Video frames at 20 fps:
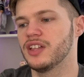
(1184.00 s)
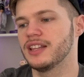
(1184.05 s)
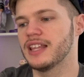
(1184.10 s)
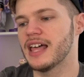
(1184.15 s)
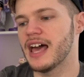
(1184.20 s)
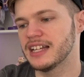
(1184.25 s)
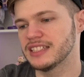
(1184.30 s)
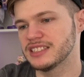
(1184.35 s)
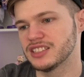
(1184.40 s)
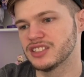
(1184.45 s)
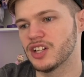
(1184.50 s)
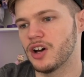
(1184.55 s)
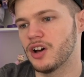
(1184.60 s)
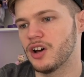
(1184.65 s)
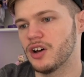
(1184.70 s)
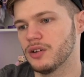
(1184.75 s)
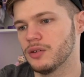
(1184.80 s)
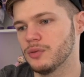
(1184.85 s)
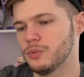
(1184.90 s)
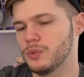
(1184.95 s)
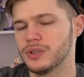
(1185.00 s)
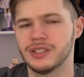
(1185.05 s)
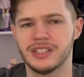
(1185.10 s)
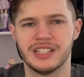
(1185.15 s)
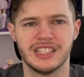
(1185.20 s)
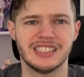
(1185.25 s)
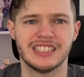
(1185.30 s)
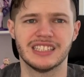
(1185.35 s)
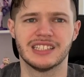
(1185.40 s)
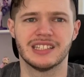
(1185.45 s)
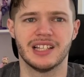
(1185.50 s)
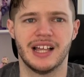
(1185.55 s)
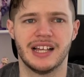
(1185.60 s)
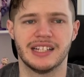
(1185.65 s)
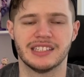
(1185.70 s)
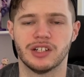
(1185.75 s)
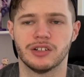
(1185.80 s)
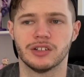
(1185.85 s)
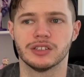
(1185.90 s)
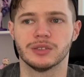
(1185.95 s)
last doll, well, this isn't the
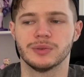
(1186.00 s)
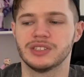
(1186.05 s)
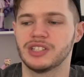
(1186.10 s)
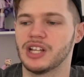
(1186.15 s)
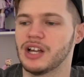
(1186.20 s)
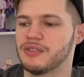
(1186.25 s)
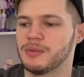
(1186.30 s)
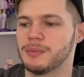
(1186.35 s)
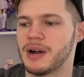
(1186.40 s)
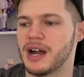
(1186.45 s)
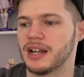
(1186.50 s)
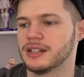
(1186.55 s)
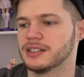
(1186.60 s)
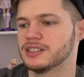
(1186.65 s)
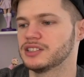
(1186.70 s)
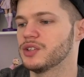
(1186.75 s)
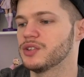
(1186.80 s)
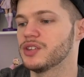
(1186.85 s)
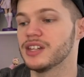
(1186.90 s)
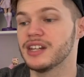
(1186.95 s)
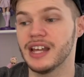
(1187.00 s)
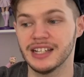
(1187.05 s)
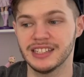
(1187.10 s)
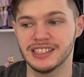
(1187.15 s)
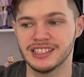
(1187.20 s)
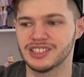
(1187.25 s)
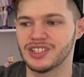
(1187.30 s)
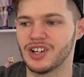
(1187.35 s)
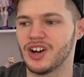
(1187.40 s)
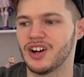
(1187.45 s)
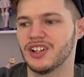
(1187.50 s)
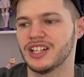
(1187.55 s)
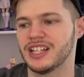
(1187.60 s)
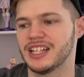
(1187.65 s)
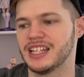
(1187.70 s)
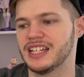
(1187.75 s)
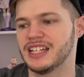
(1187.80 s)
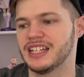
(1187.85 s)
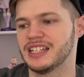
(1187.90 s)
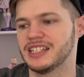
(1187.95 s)
last doll because we still have Amaya. So the next doll
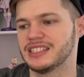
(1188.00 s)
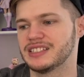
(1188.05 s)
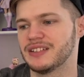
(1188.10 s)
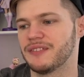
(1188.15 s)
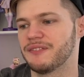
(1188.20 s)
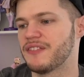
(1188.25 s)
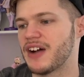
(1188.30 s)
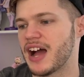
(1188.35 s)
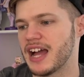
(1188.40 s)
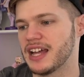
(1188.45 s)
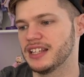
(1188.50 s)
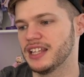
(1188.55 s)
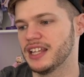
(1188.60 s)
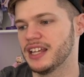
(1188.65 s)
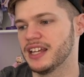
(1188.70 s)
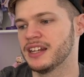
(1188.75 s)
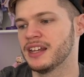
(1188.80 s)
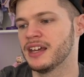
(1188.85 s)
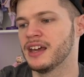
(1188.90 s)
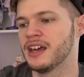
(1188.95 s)
is Violet.